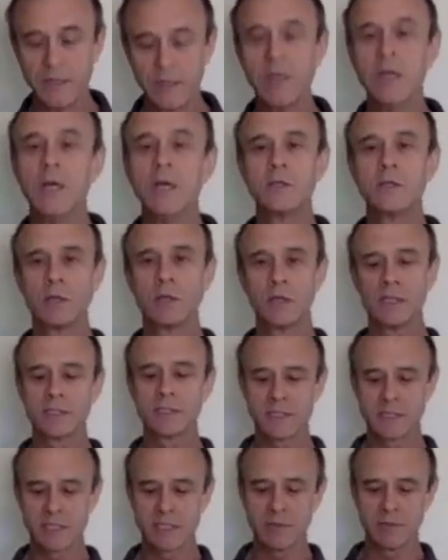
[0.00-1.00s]
So let's
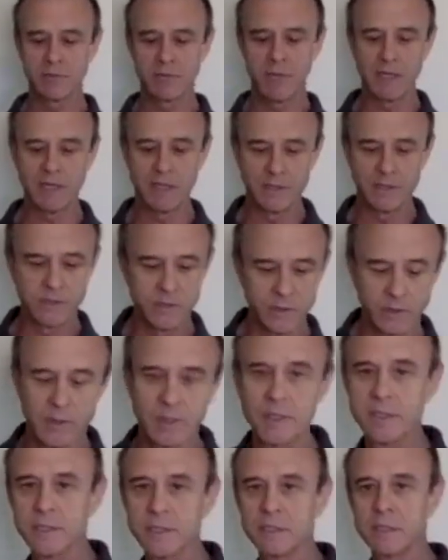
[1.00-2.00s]
just get right into it. This
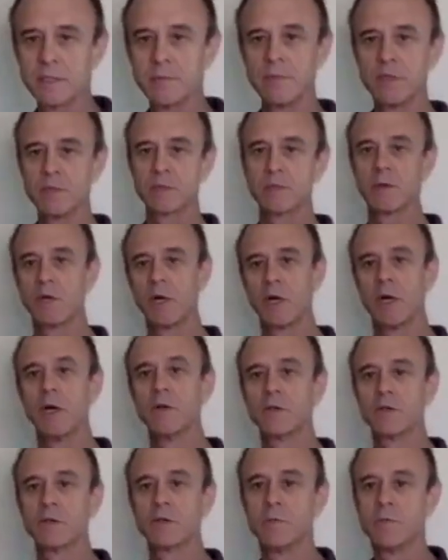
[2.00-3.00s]
is the muscle called
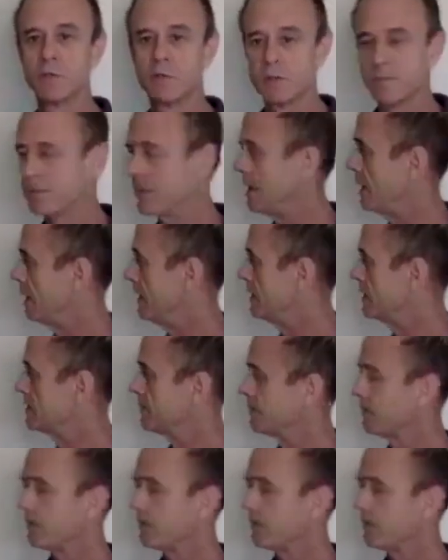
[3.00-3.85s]
supraspinatus,